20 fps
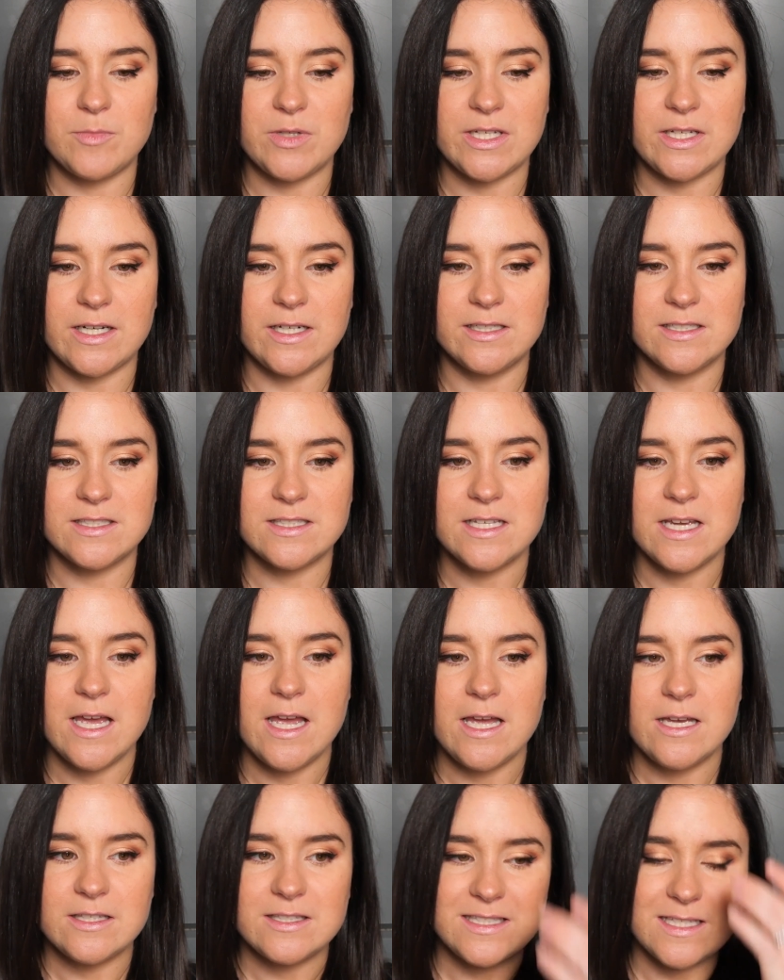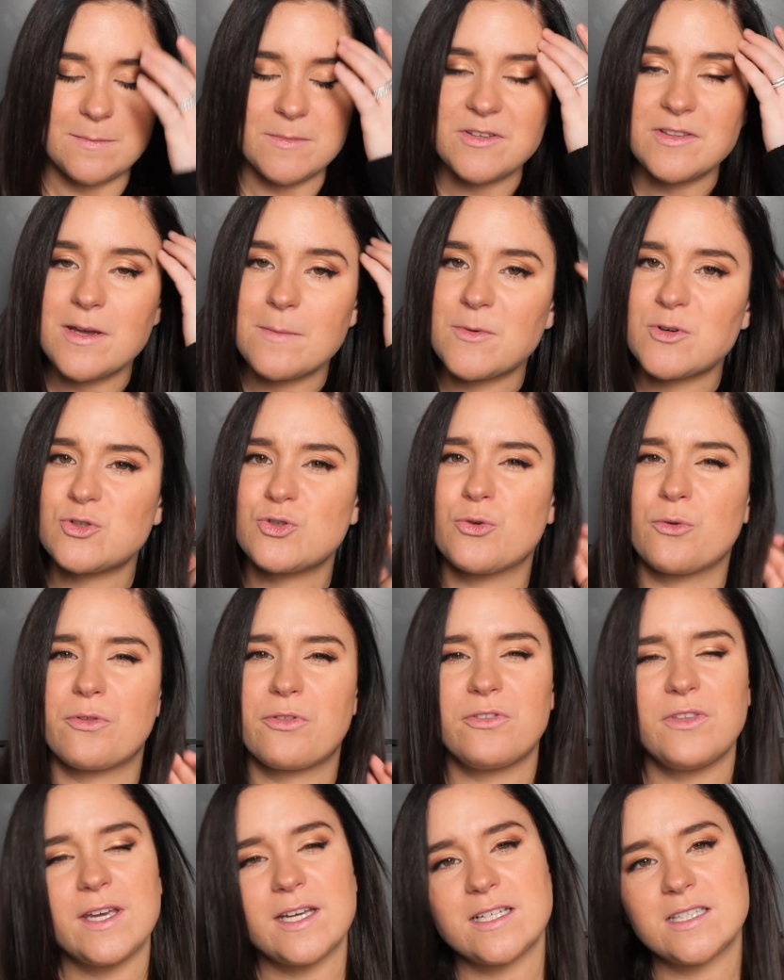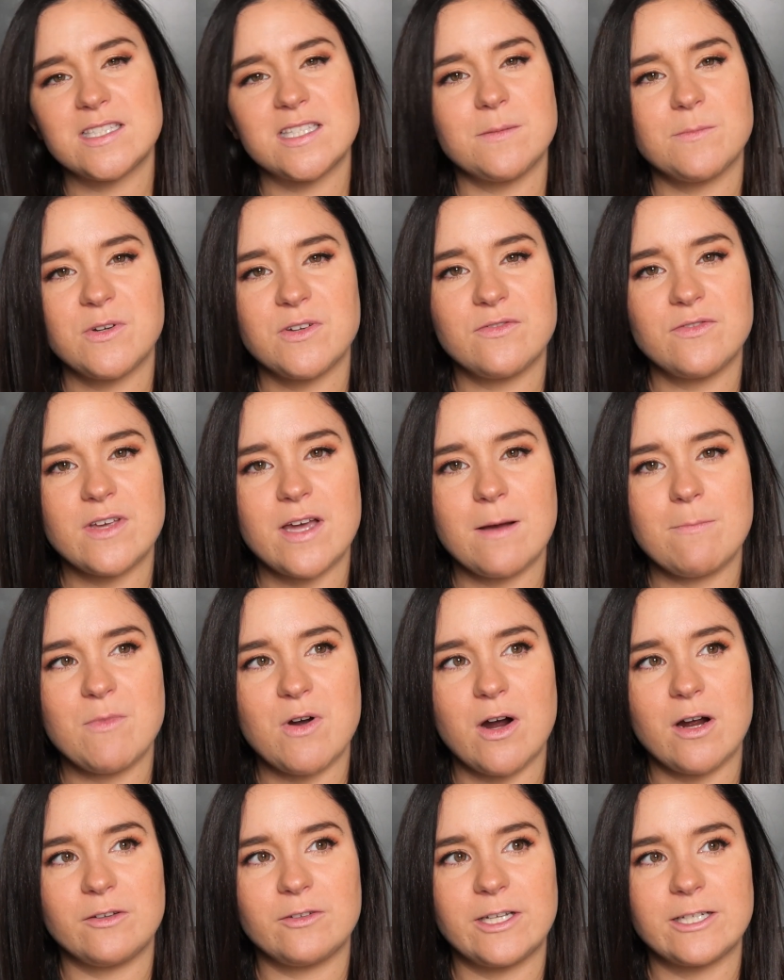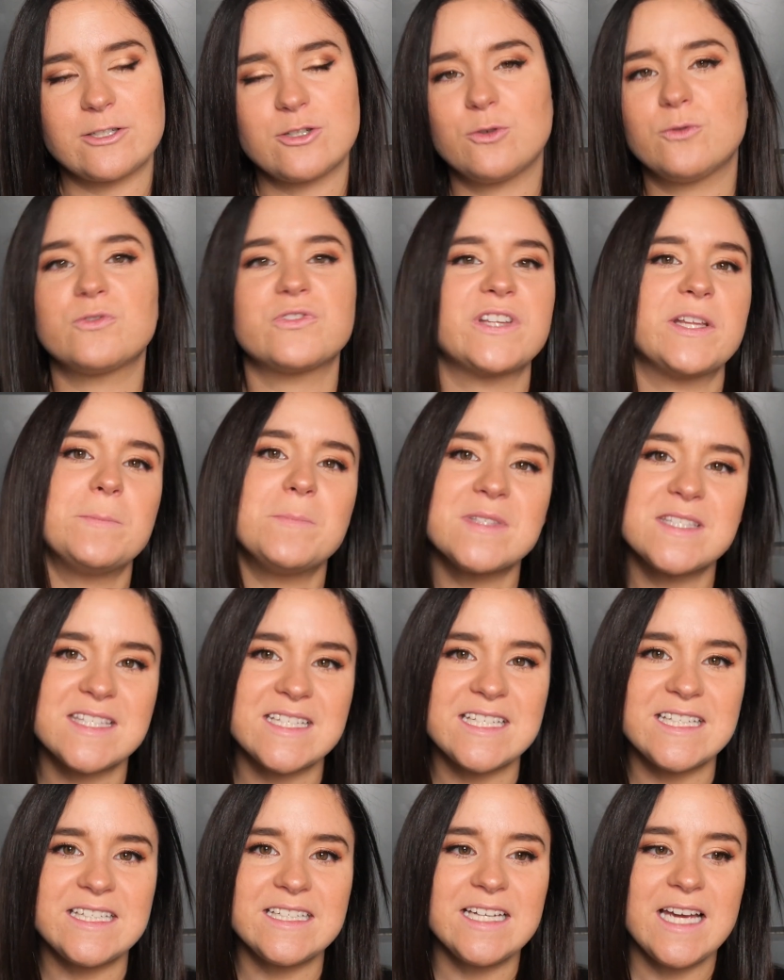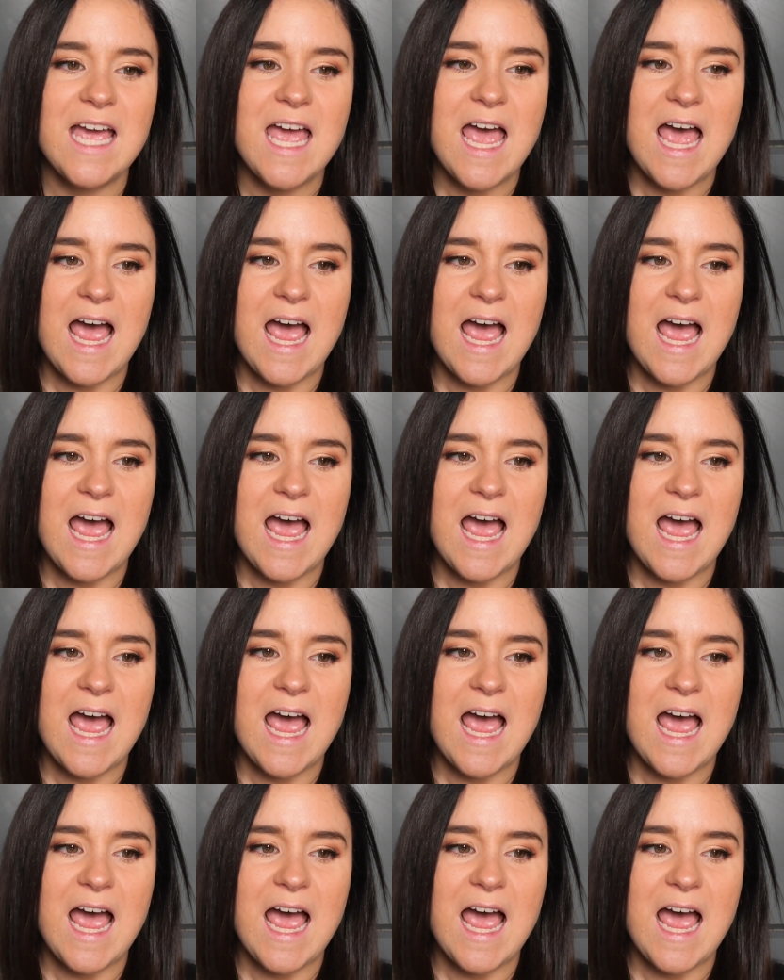because some of them are too thick, some of them are like too flimsy,